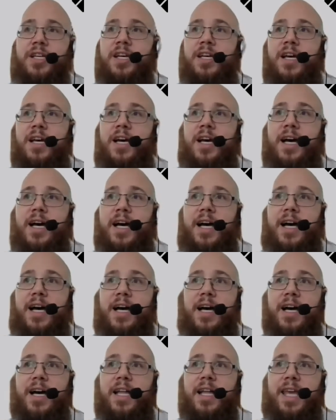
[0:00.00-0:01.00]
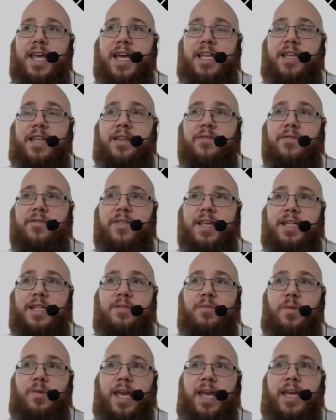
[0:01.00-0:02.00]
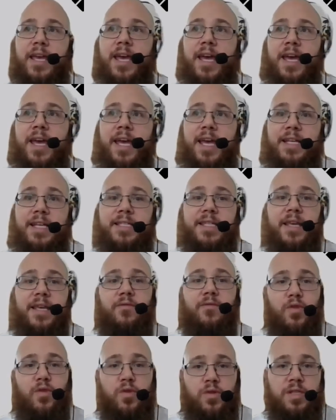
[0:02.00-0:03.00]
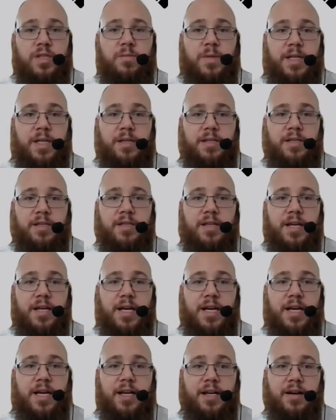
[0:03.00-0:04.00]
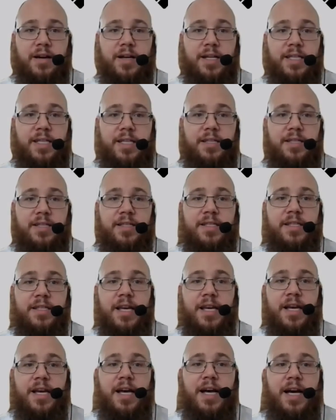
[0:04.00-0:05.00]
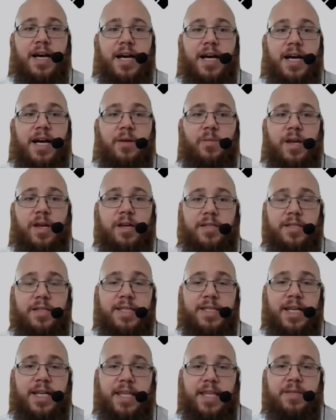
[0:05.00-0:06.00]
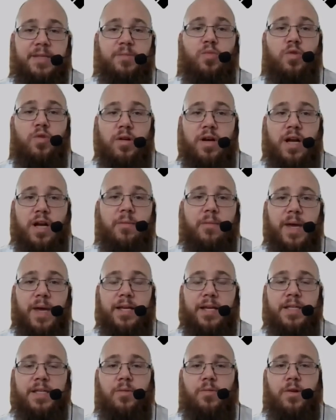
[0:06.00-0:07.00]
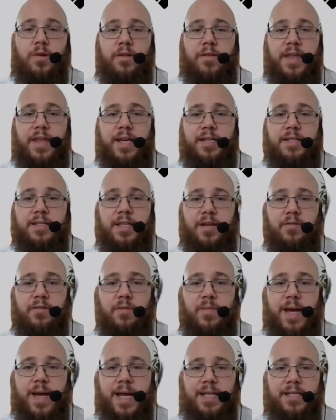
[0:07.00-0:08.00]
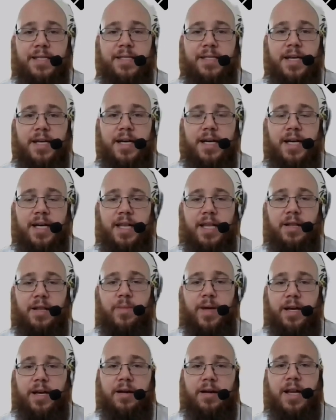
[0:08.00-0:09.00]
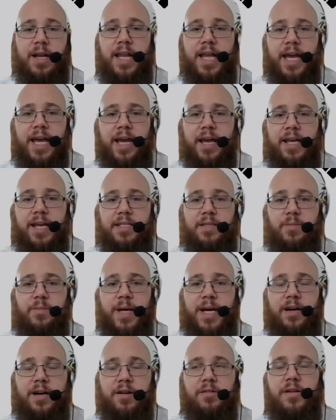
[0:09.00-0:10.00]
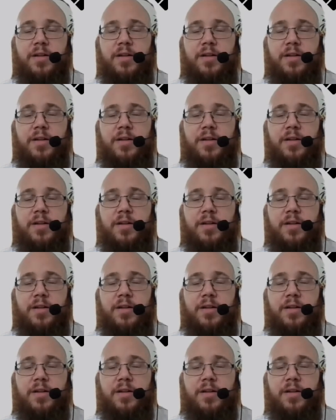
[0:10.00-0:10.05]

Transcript: at the end of this week, is the enforcement guidance. And we understand there's more coming. So one of the things that remains a little bit unclear is about